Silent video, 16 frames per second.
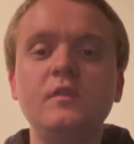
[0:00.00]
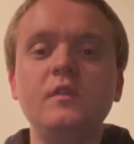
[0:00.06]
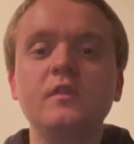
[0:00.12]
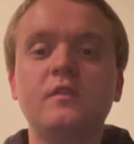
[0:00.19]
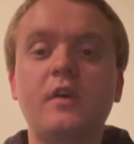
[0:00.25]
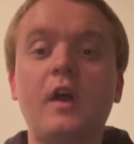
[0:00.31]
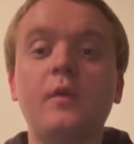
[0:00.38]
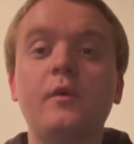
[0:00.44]

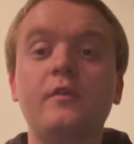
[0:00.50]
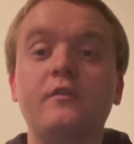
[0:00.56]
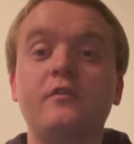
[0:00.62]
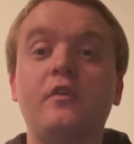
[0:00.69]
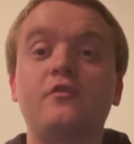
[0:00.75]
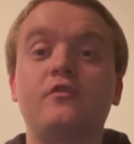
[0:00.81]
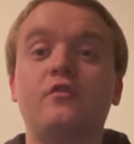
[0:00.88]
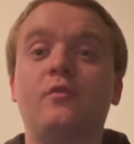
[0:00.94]
Ti West
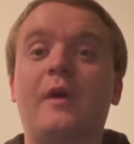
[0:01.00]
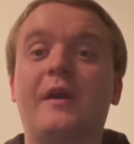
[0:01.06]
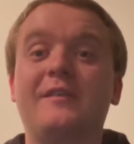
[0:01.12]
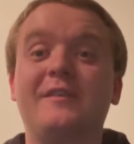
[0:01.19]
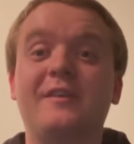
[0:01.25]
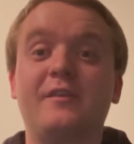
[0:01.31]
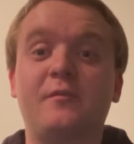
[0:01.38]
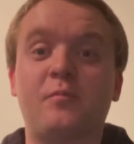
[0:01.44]
also
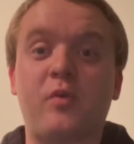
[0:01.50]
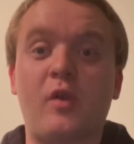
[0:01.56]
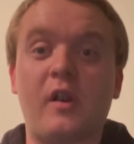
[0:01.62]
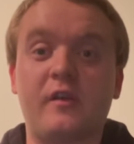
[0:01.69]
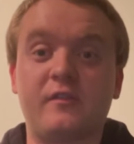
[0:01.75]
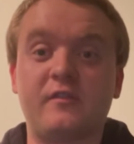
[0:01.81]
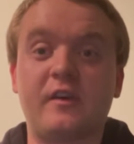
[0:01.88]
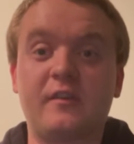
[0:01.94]
directed its
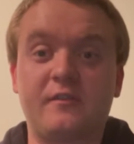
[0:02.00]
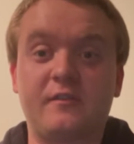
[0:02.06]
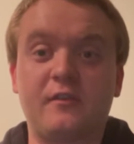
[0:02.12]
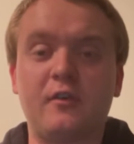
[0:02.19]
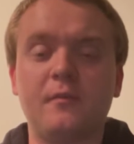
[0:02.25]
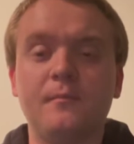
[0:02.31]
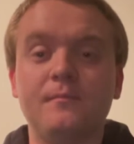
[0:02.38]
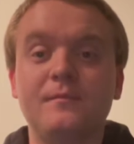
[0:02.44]

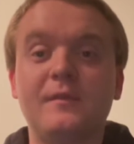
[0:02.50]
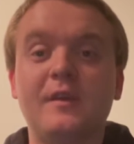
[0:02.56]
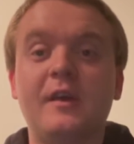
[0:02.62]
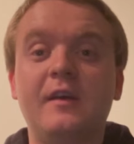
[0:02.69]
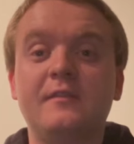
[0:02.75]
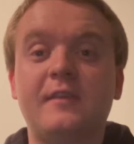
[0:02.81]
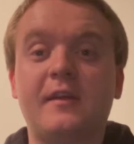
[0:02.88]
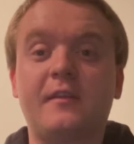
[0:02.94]
predecessor,
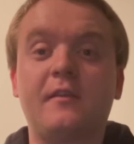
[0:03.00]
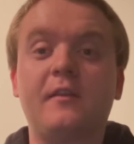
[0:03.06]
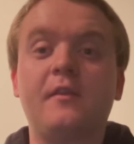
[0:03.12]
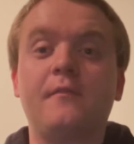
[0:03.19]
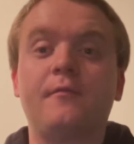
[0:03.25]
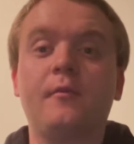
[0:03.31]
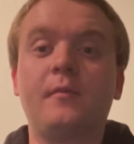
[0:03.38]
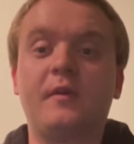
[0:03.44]
technically
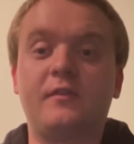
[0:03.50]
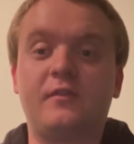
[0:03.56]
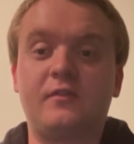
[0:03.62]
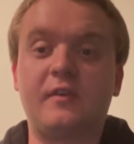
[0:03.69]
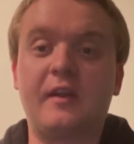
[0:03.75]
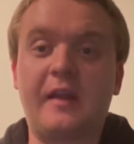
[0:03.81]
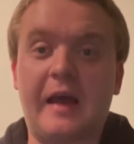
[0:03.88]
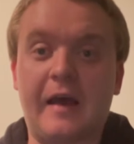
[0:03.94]
the film that's
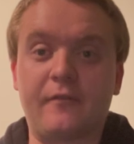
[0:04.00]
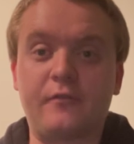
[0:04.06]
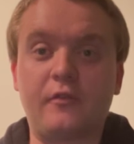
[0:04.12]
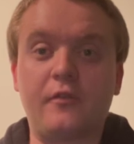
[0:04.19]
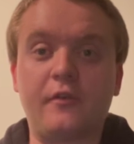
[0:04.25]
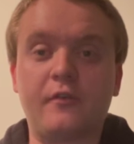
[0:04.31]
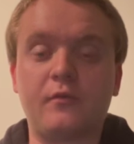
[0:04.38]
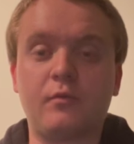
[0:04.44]
set after
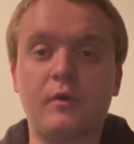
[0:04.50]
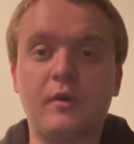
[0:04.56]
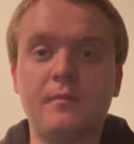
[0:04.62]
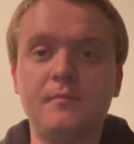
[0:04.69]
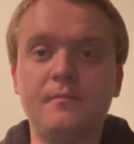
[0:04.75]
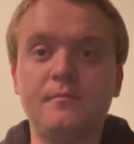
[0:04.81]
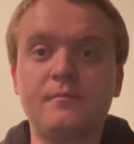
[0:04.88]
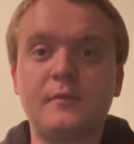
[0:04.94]
this
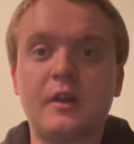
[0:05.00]
one.